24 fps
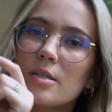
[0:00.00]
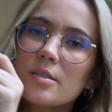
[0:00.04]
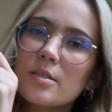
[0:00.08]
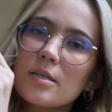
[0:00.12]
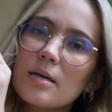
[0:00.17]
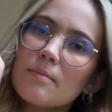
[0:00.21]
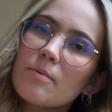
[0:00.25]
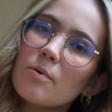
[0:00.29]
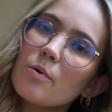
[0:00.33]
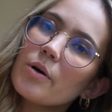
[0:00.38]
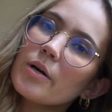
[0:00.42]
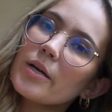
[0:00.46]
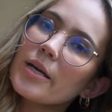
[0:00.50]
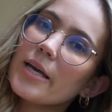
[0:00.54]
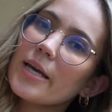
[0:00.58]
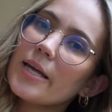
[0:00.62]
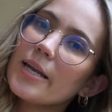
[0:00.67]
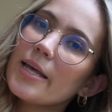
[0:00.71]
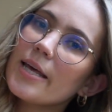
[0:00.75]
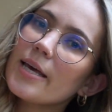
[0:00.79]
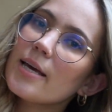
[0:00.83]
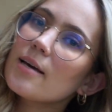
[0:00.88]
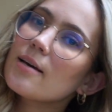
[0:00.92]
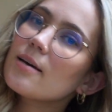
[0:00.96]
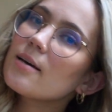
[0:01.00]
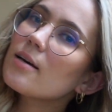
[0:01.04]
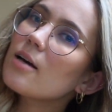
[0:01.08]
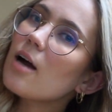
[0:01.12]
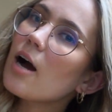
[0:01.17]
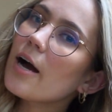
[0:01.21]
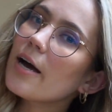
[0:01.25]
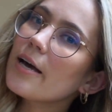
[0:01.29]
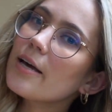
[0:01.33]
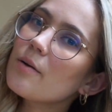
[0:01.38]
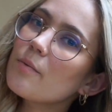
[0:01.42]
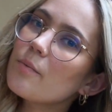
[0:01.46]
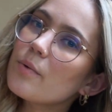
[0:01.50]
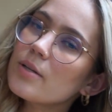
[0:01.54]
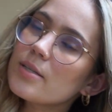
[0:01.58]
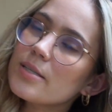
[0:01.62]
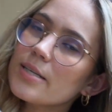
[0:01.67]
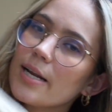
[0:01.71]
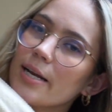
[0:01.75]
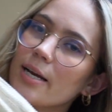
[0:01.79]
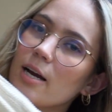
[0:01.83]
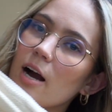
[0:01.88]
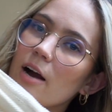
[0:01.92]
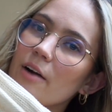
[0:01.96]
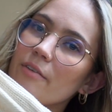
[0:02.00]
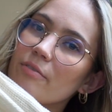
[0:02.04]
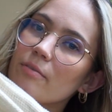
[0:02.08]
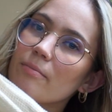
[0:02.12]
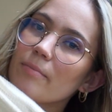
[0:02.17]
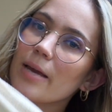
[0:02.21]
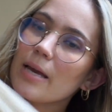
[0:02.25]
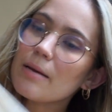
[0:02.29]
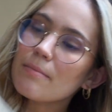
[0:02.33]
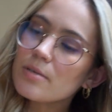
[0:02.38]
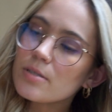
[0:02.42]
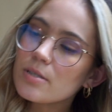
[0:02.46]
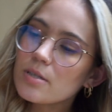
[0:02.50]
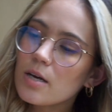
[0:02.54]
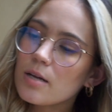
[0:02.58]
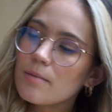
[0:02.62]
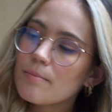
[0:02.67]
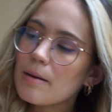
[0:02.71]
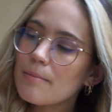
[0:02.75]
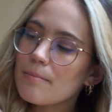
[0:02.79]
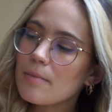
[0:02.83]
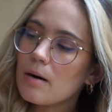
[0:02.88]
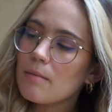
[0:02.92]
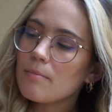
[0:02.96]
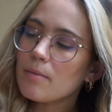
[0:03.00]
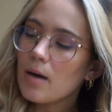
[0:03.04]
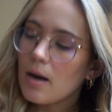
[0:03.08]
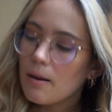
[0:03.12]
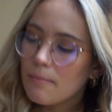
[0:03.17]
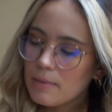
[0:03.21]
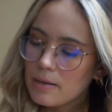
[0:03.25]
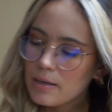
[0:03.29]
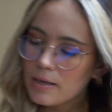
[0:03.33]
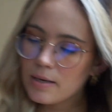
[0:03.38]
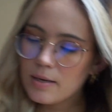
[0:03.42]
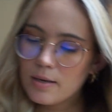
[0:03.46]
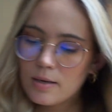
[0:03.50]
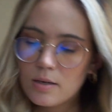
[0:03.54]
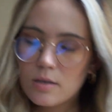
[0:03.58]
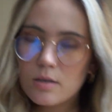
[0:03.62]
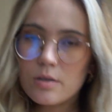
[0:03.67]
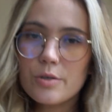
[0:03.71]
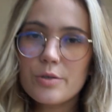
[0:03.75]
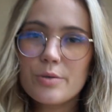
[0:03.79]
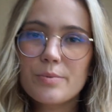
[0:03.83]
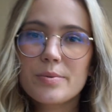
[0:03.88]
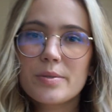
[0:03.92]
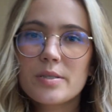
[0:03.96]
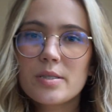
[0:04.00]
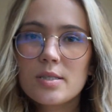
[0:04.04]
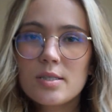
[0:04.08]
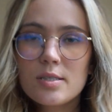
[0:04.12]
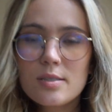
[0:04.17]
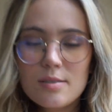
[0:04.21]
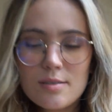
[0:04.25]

some organic cotton ones that I got from Amazon. My mom got me. Oops.